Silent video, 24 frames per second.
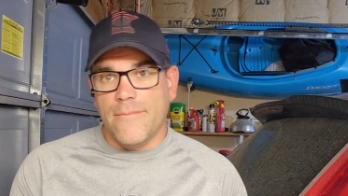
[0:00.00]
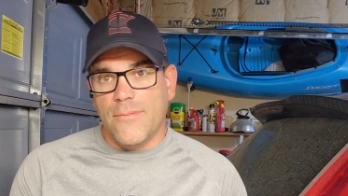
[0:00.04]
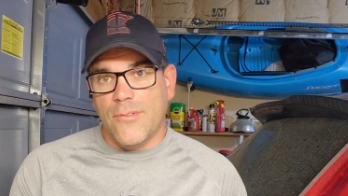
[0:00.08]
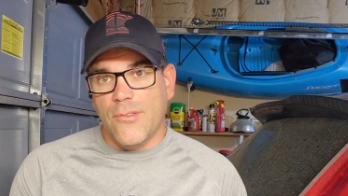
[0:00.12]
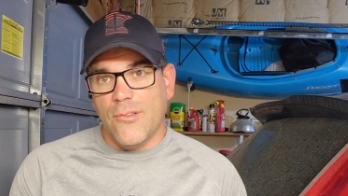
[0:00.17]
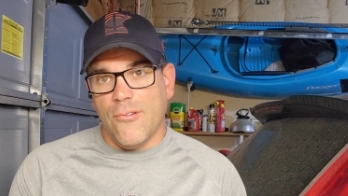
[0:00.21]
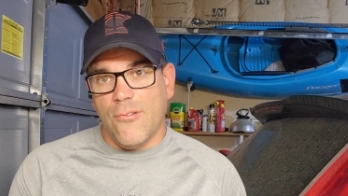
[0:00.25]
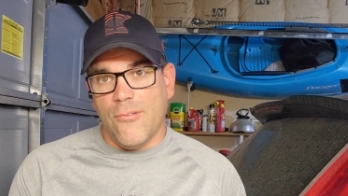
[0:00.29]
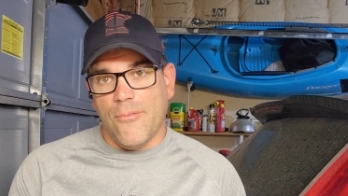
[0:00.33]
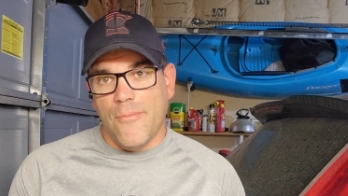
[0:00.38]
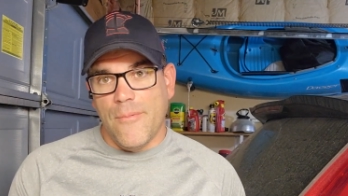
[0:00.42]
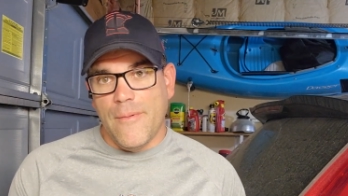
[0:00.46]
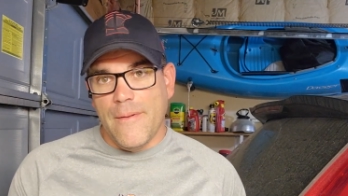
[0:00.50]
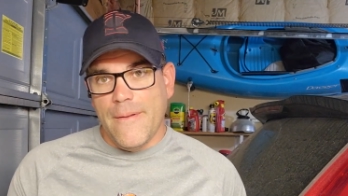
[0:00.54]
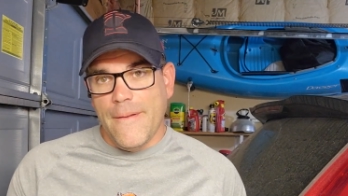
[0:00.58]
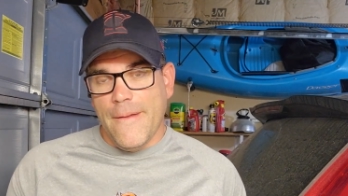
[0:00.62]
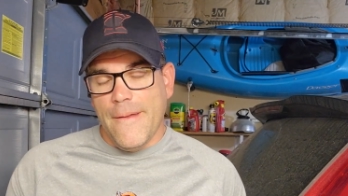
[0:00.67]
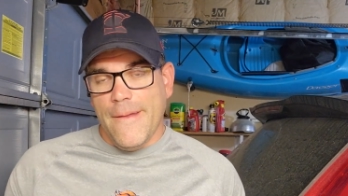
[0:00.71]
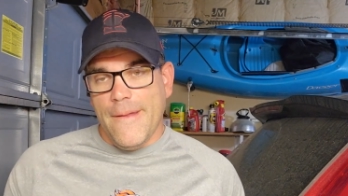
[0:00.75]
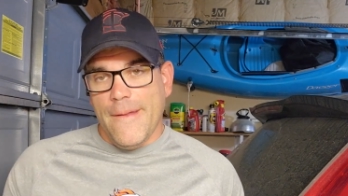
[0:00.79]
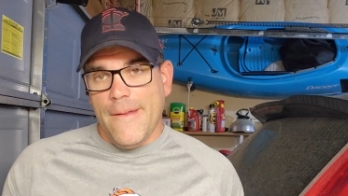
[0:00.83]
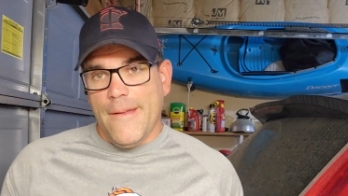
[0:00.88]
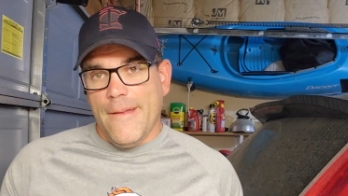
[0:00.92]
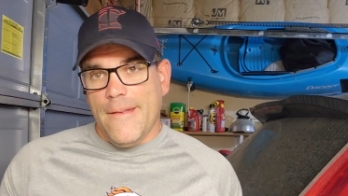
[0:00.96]
so
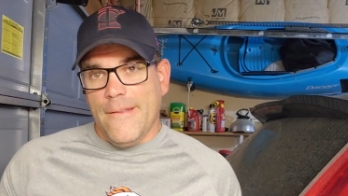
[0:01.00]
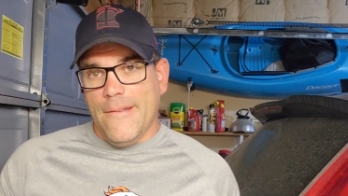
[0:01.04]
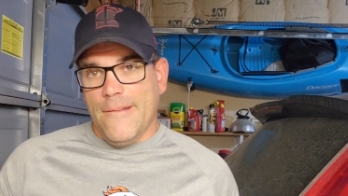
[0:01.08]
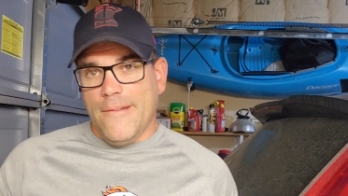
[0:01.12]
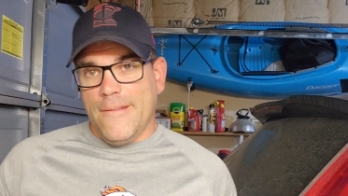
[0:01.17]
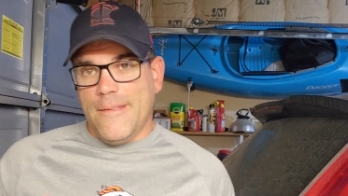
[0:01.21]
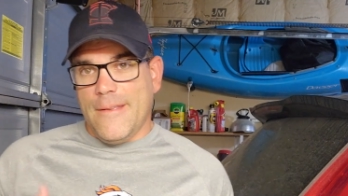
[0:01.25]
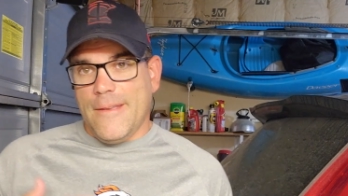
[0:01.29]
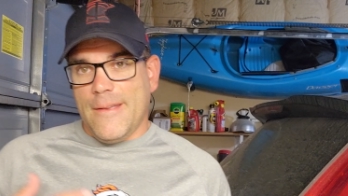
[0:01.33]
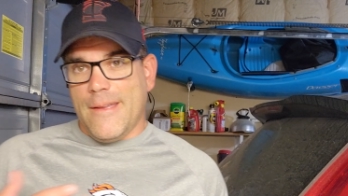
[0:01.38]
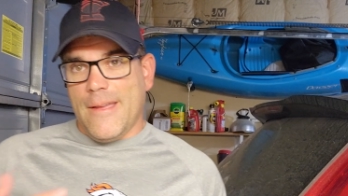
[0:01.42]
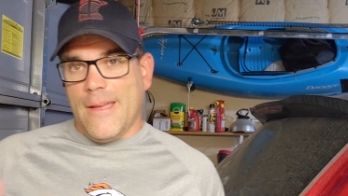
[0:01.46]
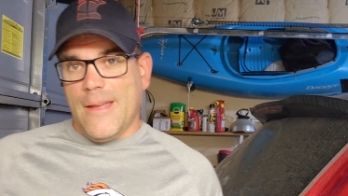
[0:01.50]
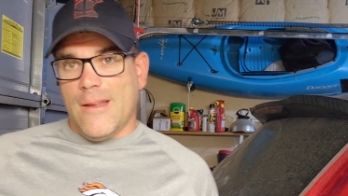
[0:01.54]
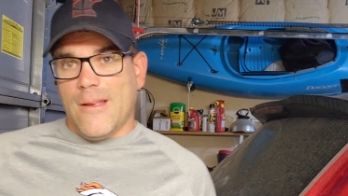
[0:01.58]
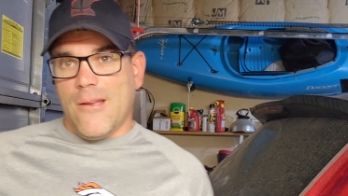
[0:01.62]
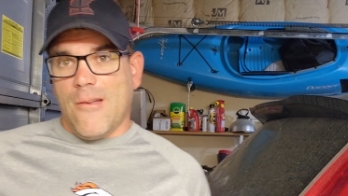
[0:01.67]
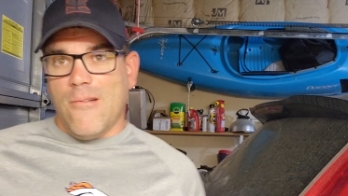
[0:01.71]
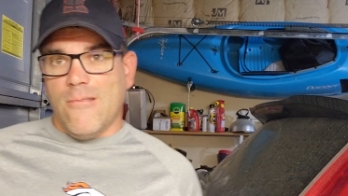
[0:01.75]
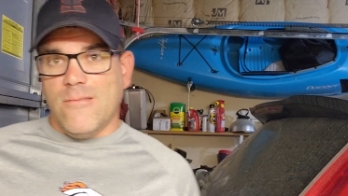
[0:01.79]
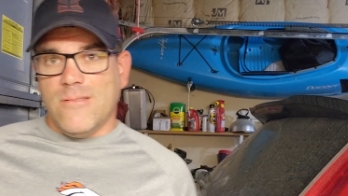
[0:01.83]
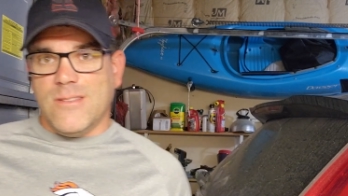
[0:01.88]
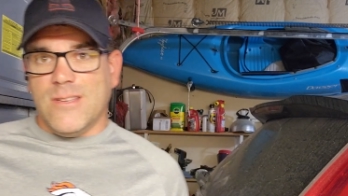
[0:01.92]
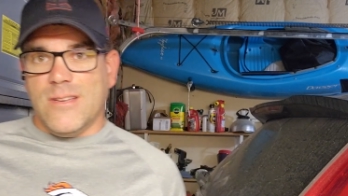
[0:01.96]
another thing kind of
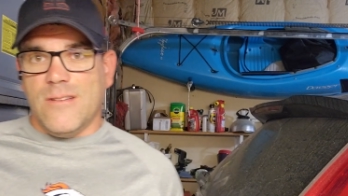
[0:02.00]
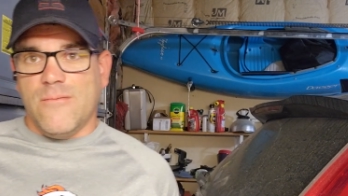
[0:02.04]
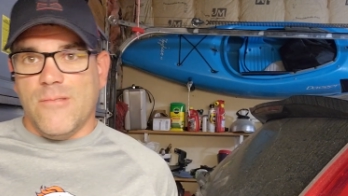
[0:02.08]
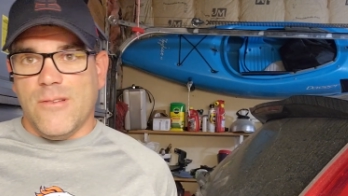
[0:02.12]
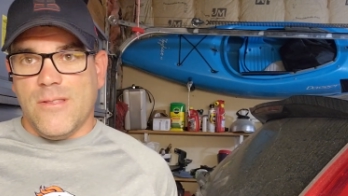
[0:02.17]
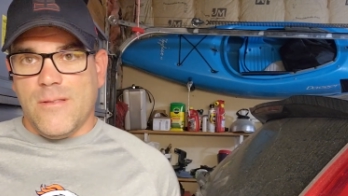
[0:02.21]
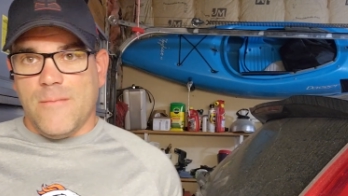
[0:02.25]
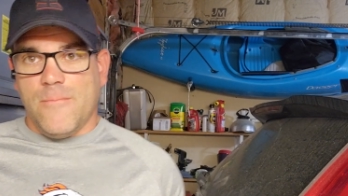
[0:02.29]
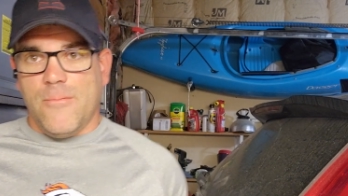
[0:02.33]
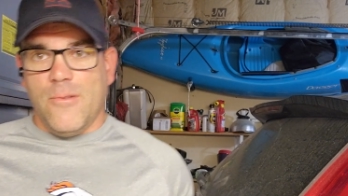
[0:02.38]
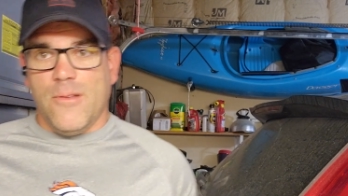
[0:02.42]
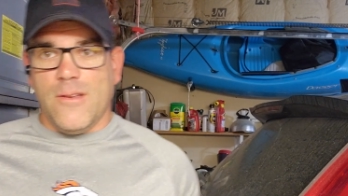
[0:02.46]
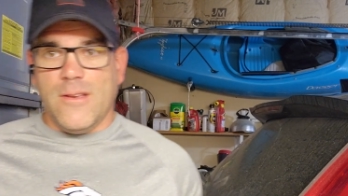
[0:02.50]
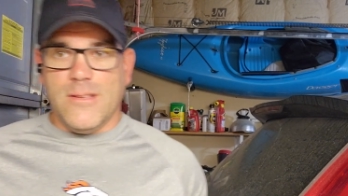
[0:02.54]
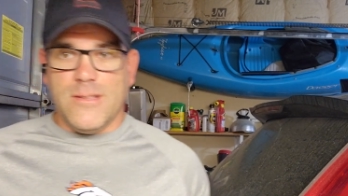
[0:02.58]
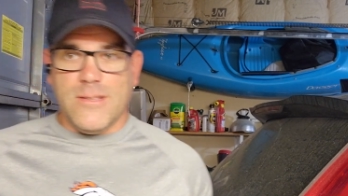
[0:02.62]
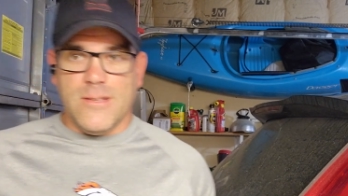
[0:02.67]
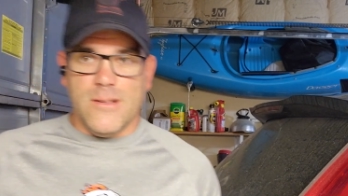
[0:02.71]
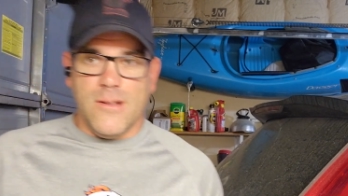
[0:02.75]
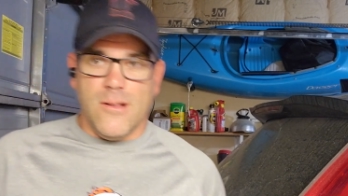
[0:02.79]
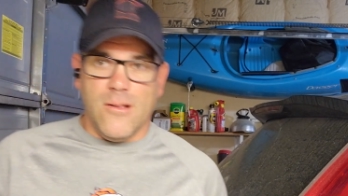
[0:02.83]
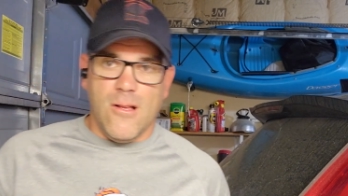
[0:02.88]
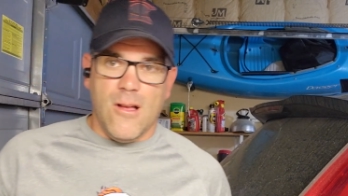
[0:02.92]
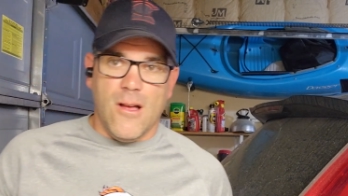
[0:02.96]
goes in with the police
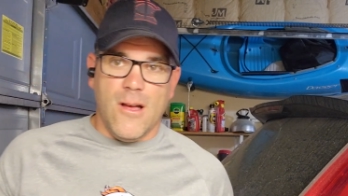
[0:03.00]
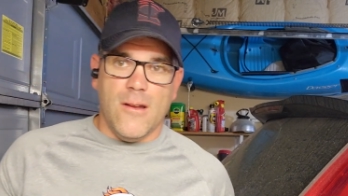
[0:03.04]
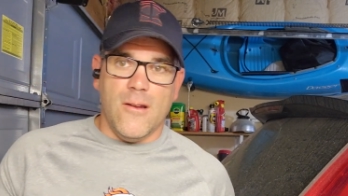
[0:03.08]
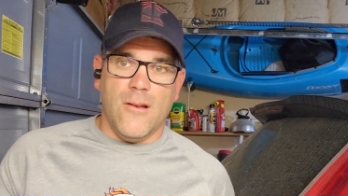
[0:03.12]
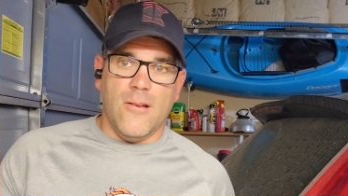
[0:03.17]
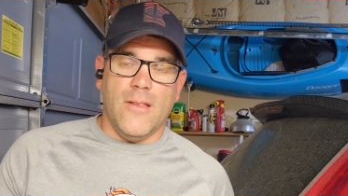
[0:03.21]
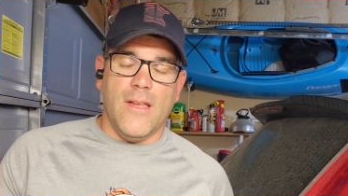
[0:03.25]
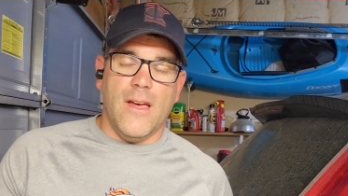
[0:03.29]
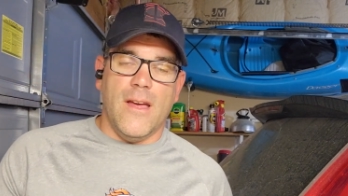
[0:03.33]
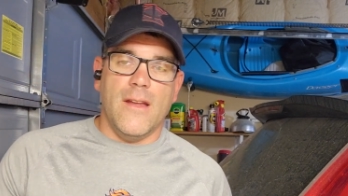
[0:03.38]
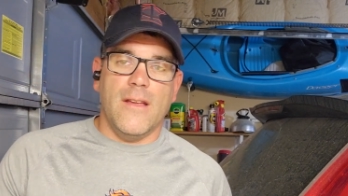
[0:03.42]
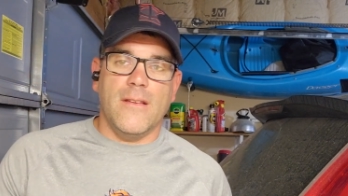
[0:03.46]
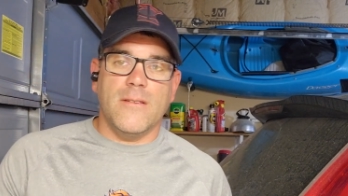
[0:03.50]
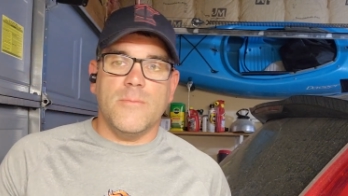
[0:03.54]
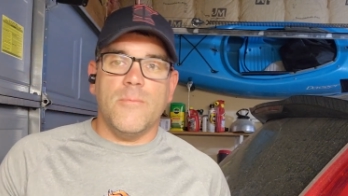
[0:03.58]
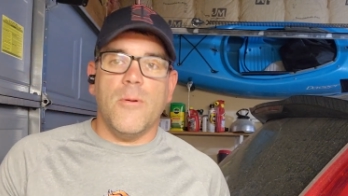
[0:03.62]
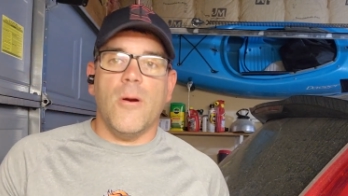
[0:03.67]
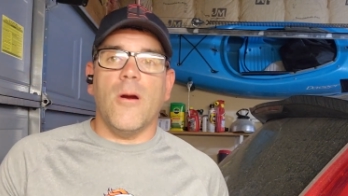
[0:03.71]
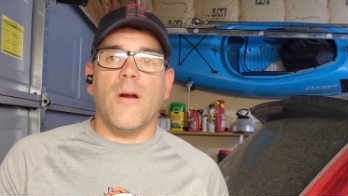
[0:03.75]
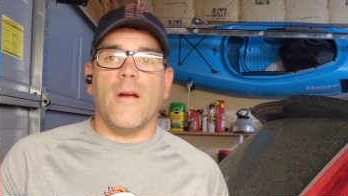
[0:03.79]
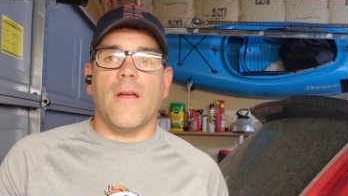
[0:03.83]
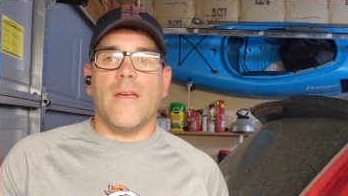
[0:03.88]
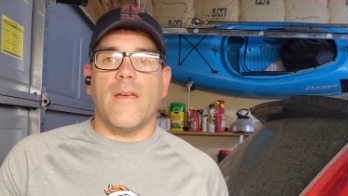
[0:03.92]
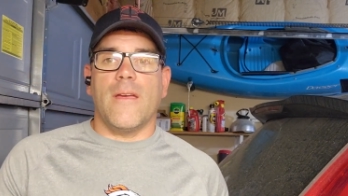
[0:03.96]
and the law and all that is
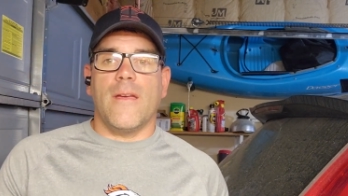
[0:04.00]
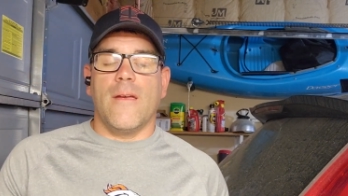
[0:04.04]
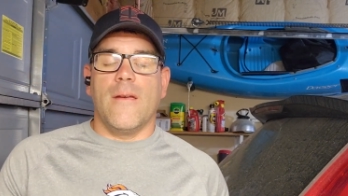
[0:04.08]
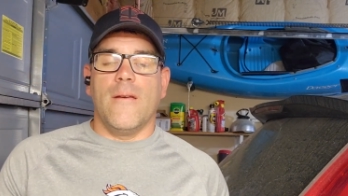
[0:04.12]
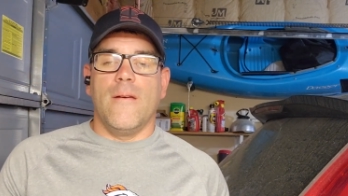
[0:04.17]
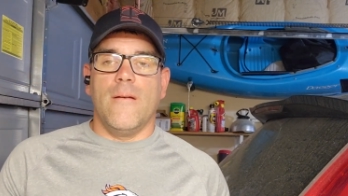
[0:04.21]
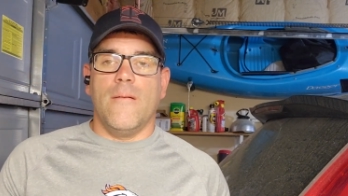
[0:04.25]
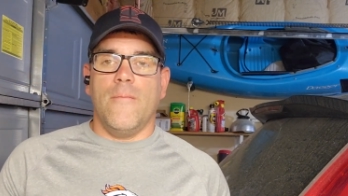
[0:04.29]
parking.